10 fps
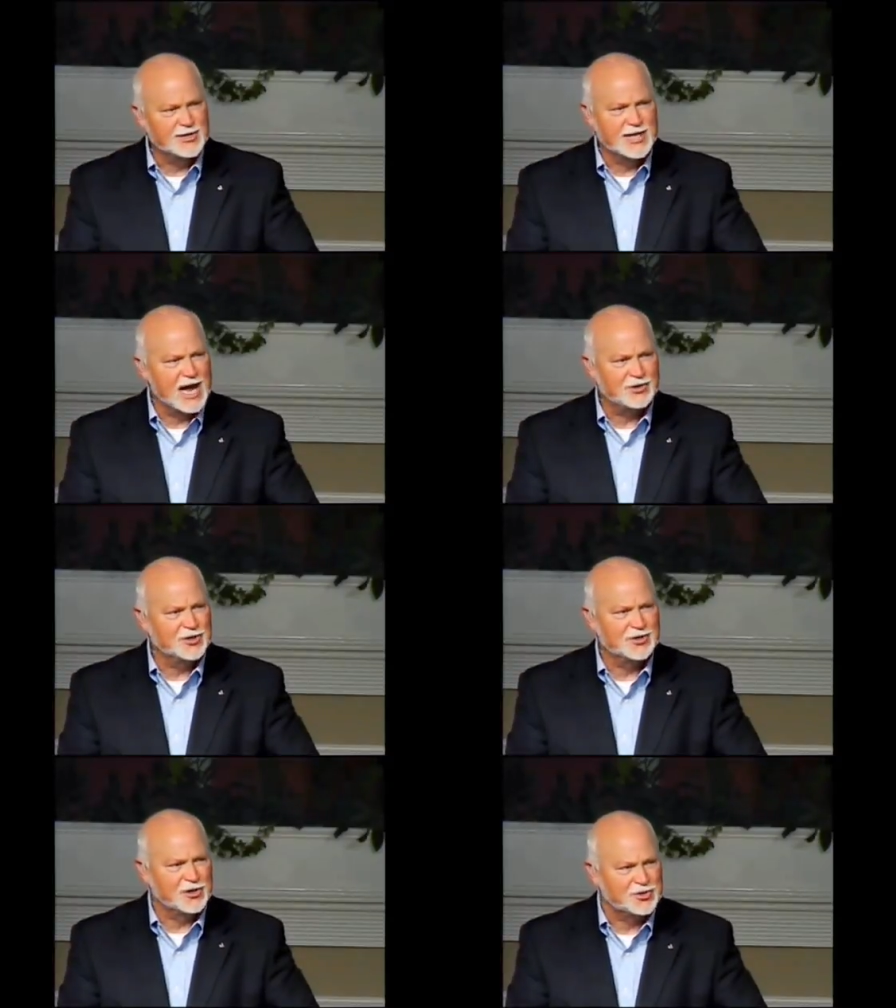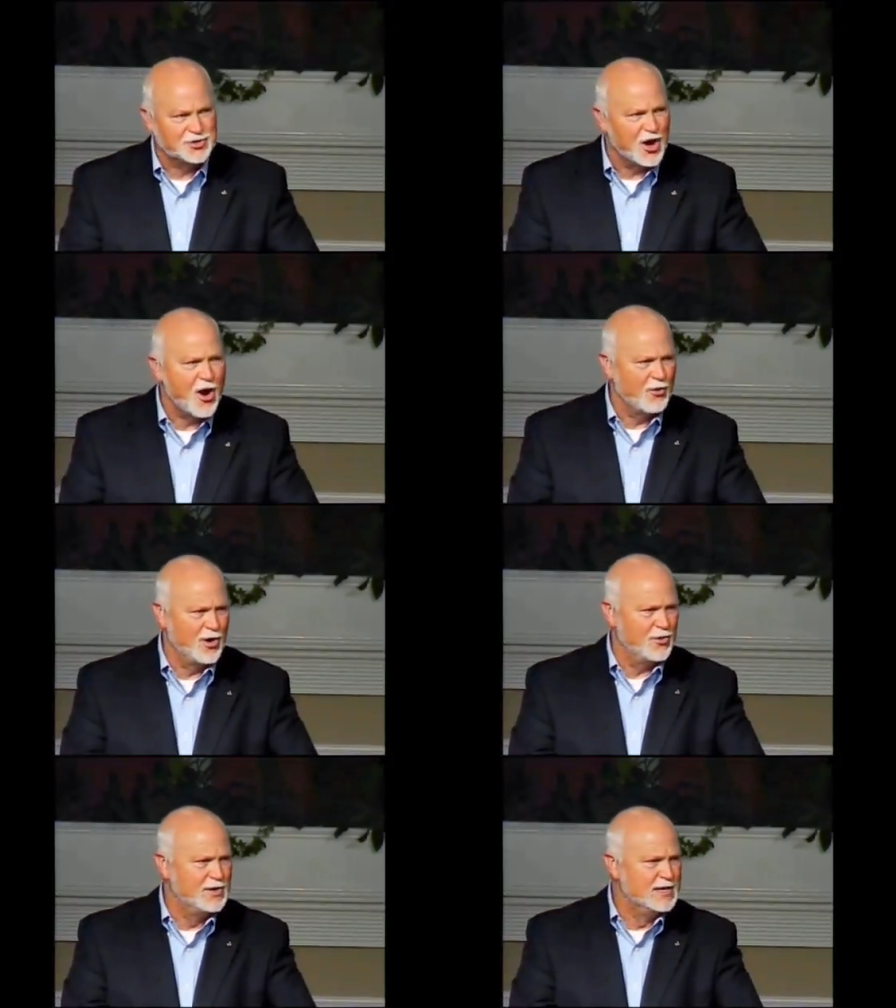is not just a
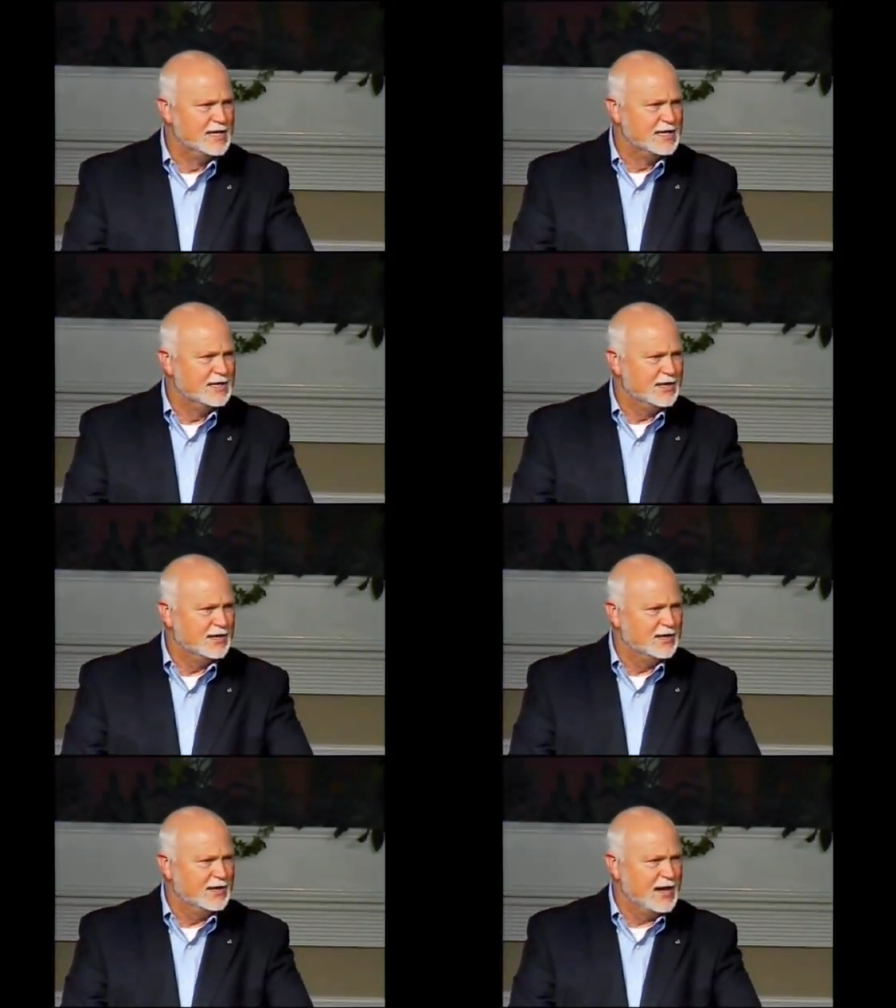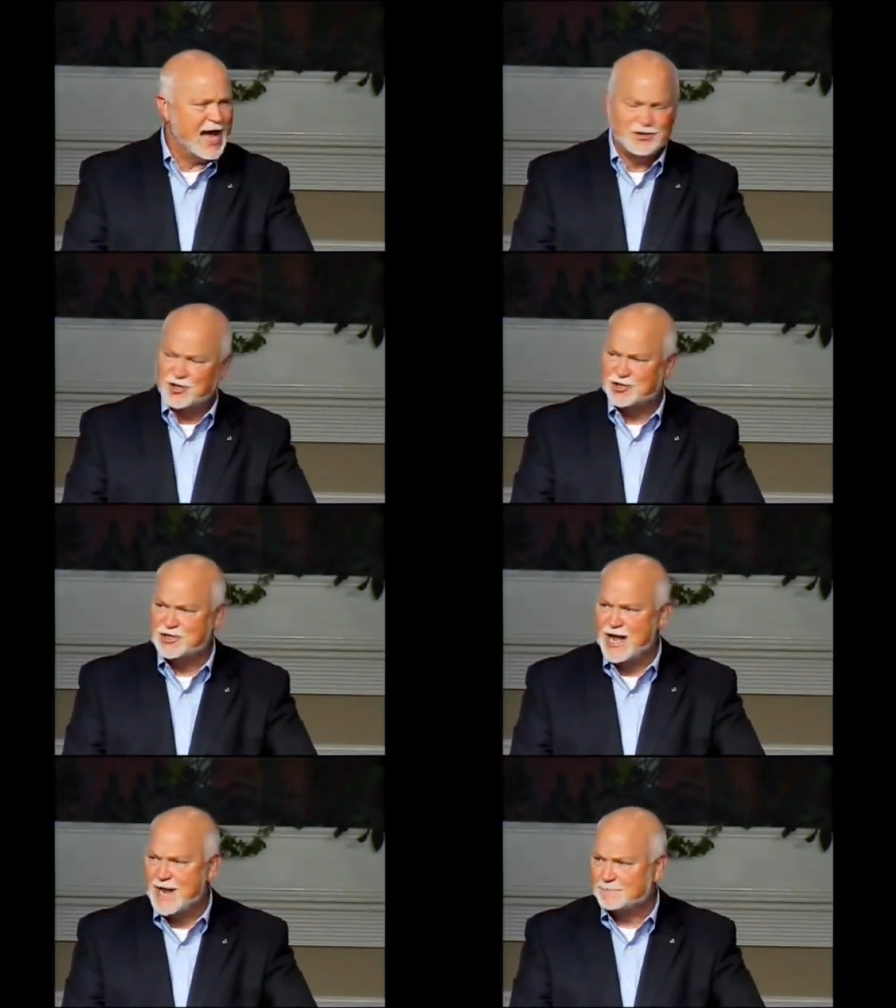sorrow, not just
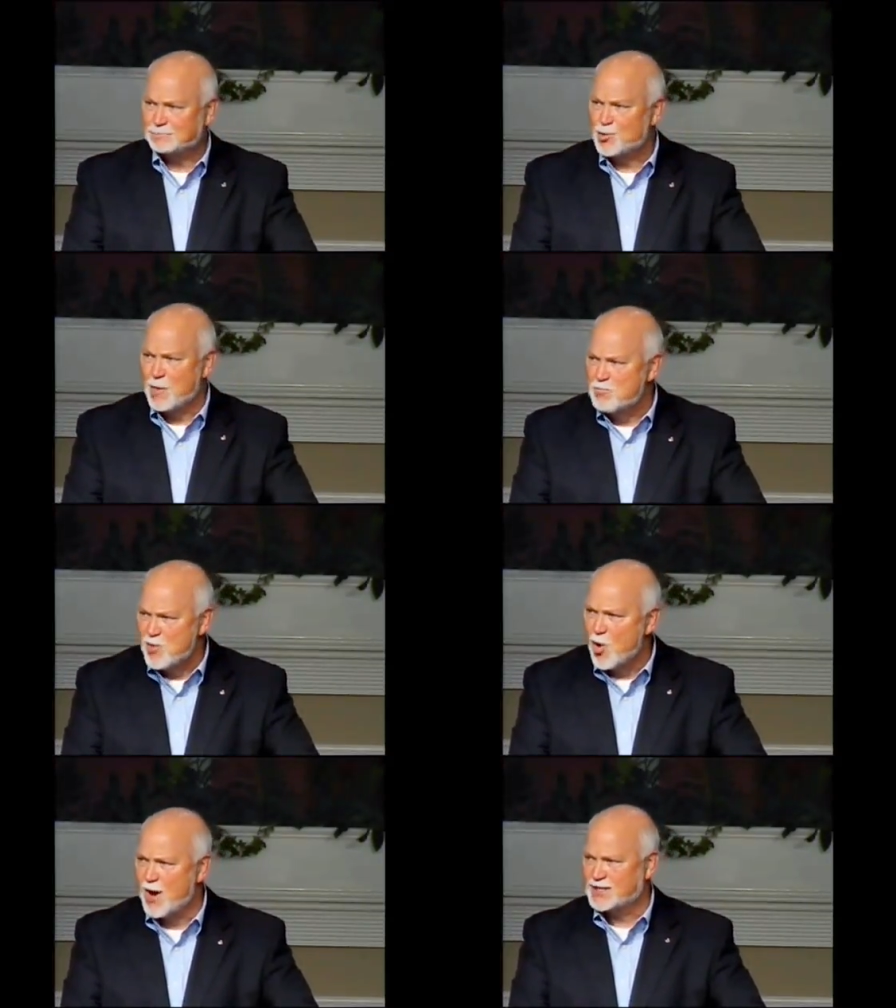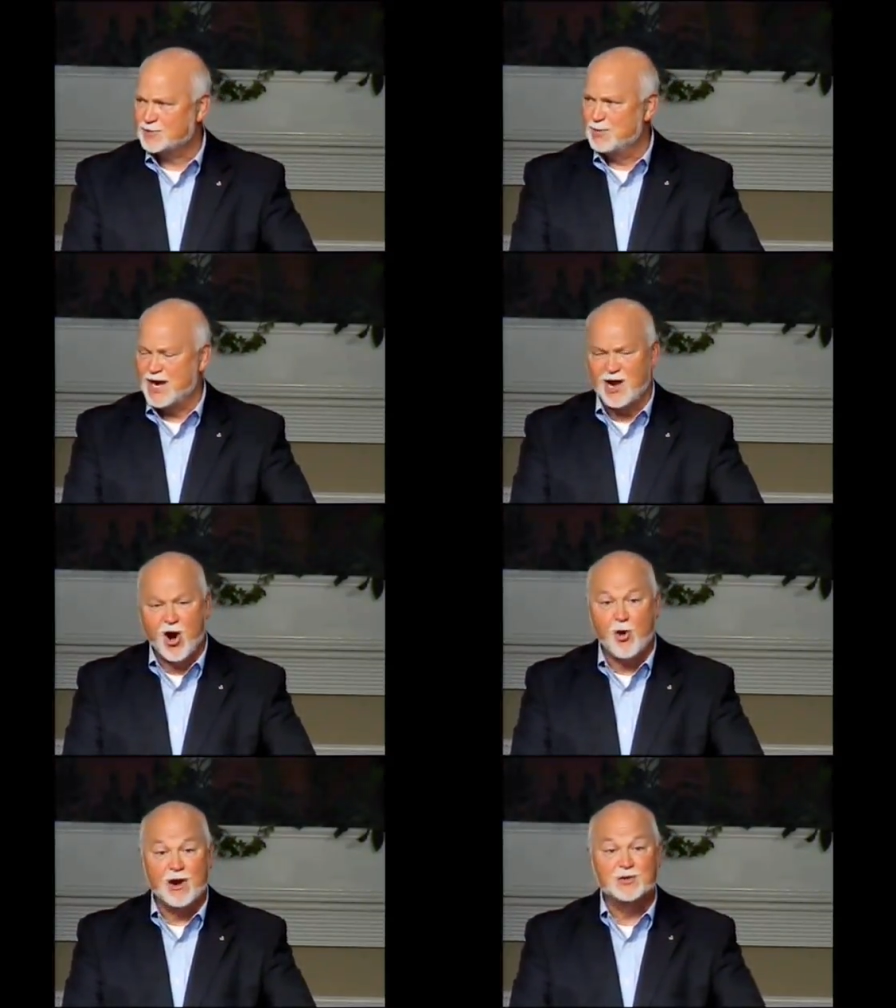a remorse, but it
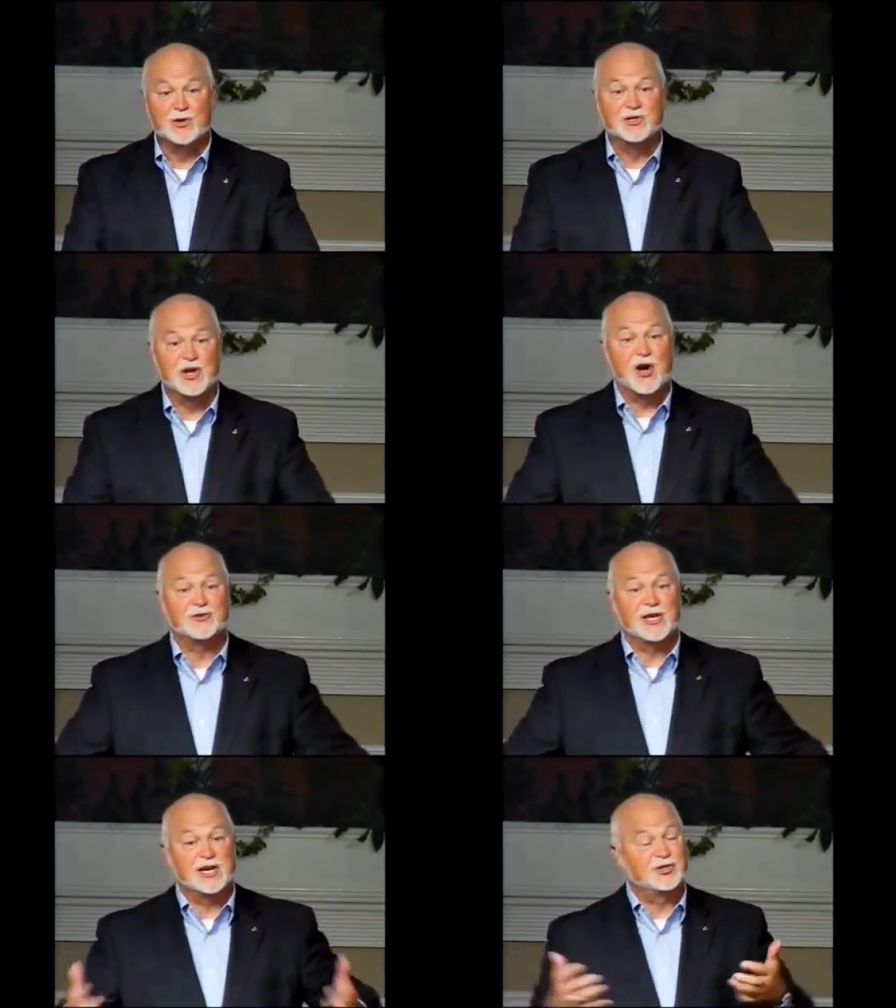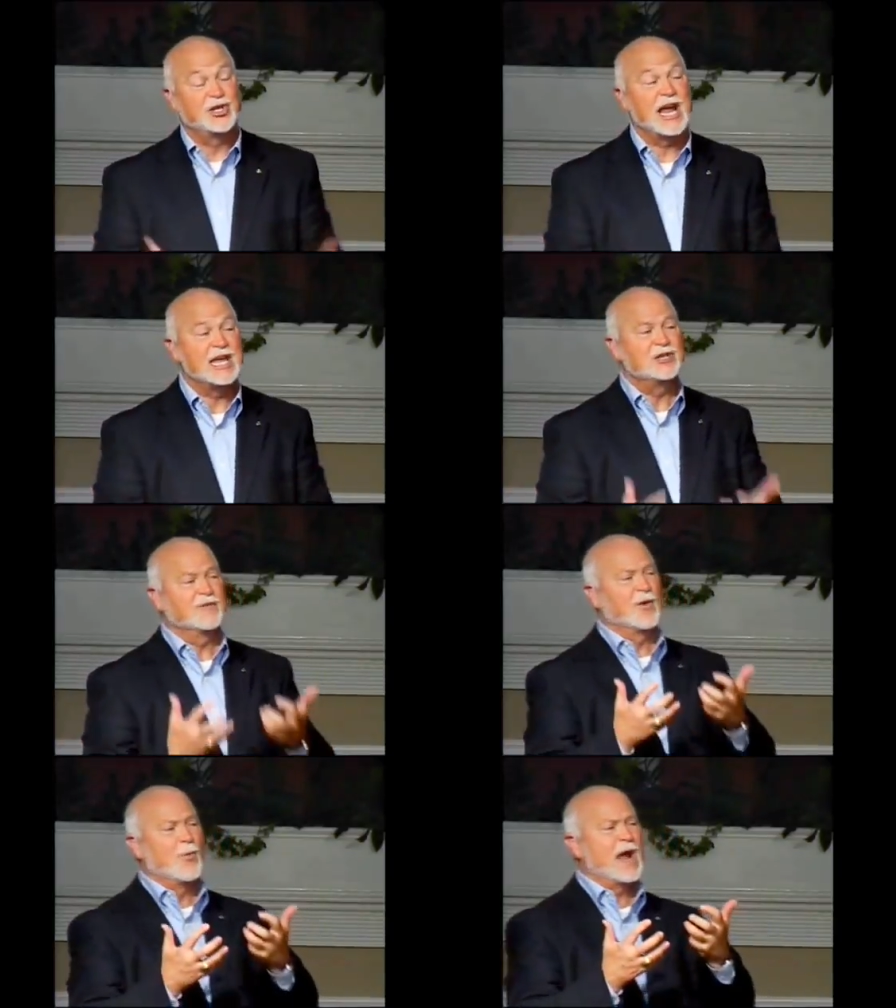always results in a change
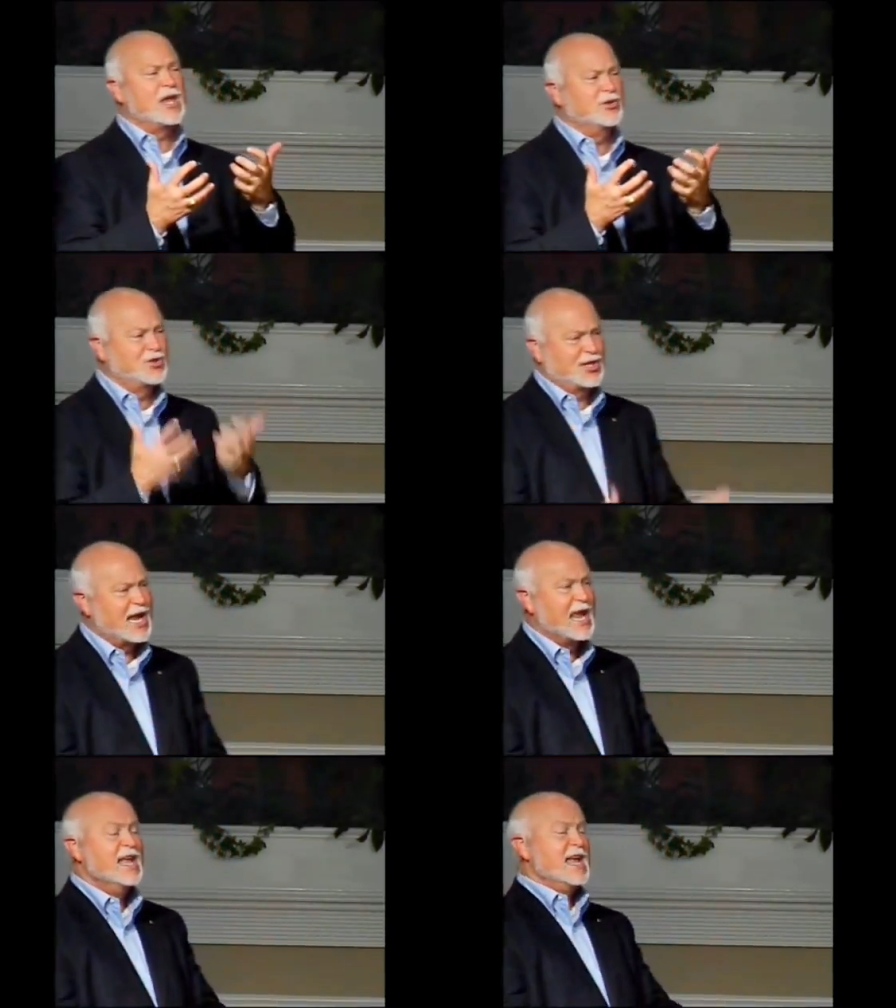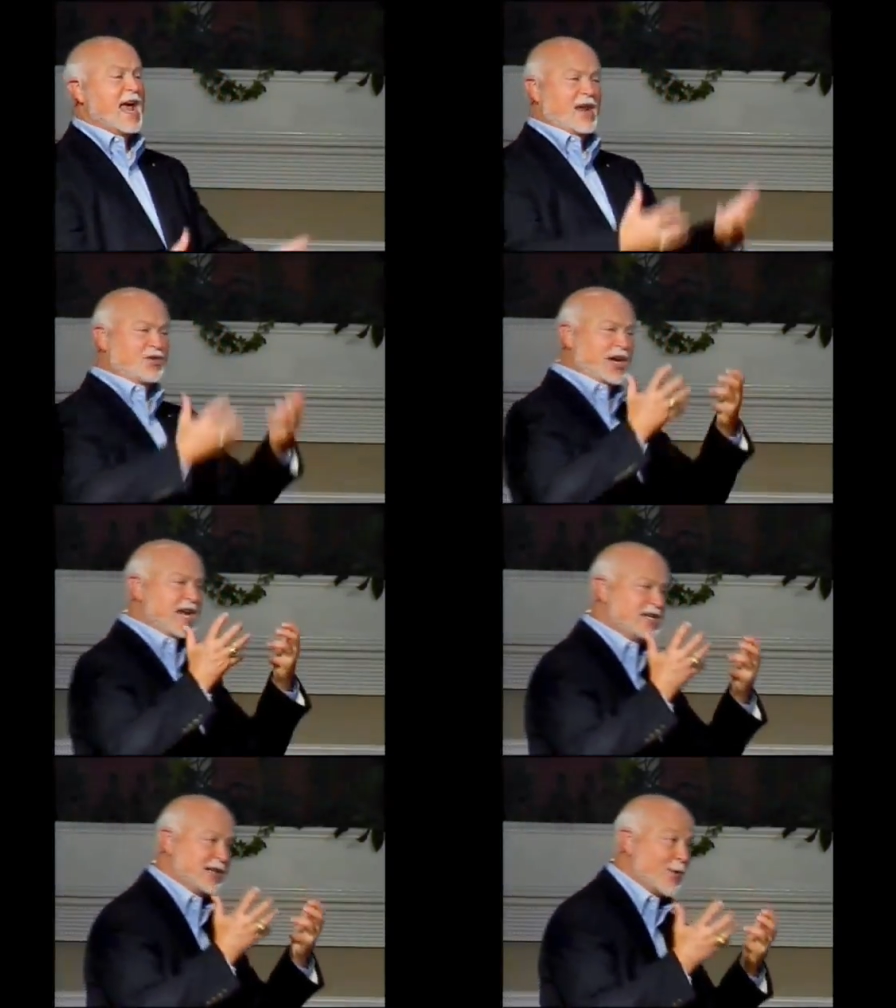of the way you see and a
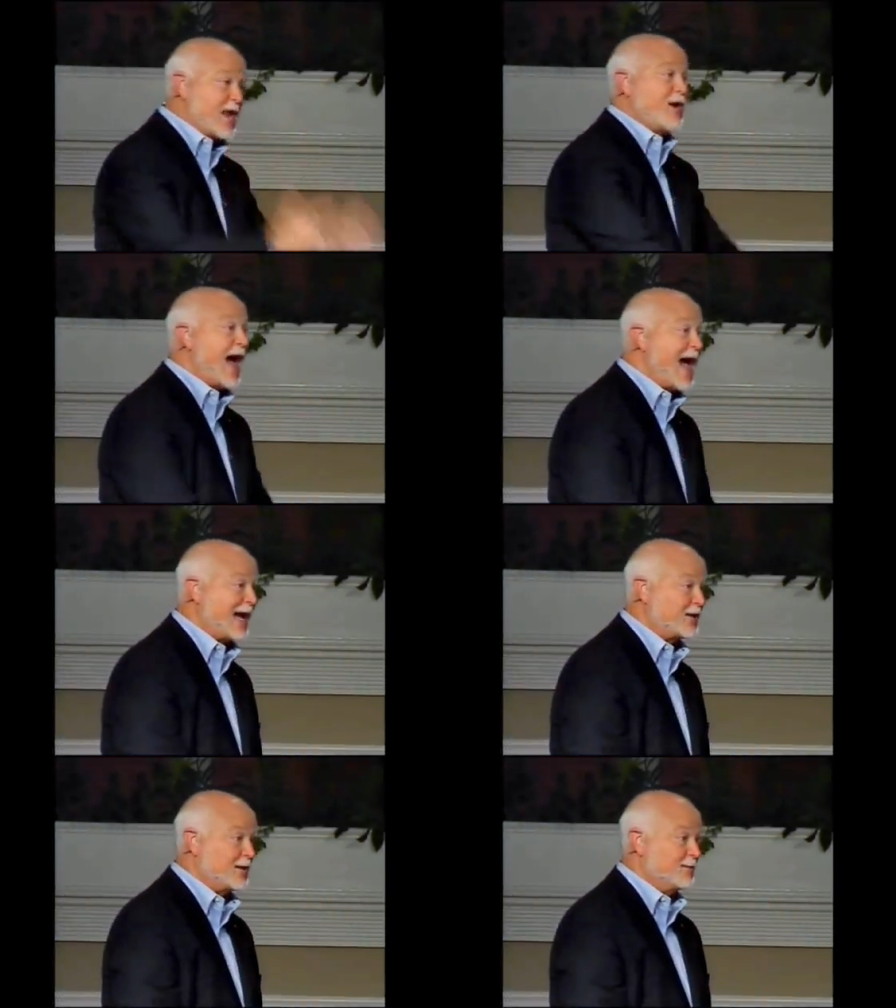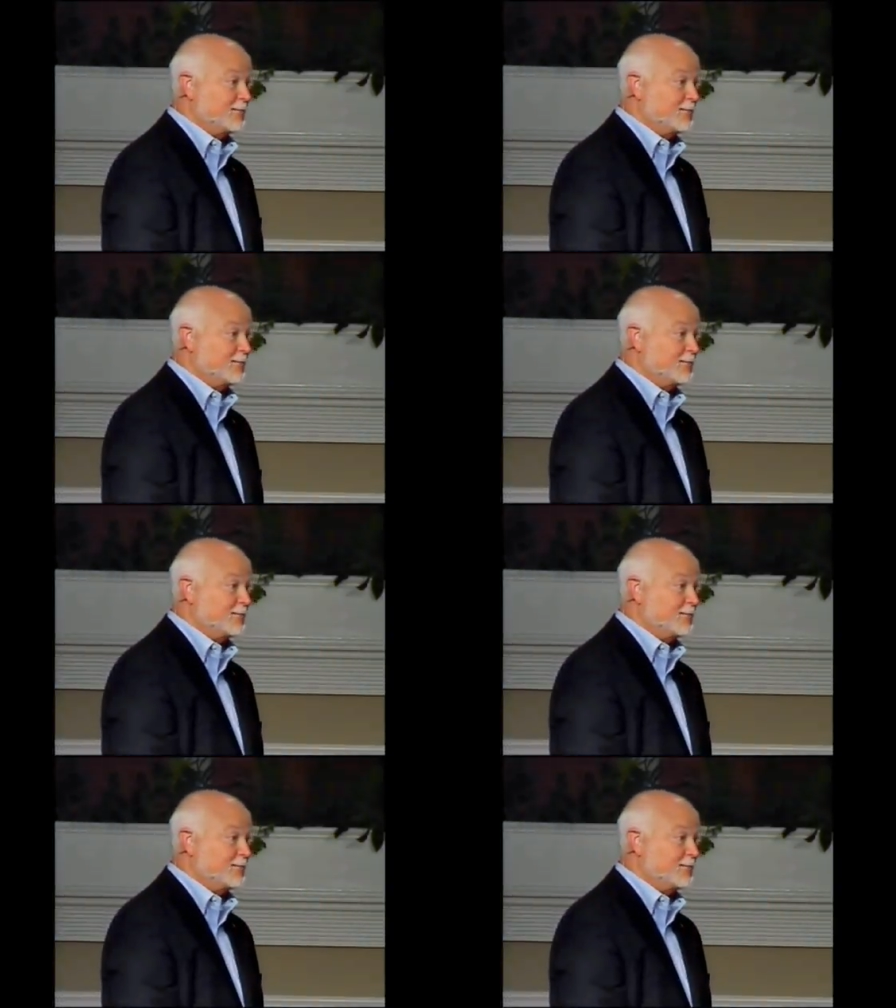change in the way you act.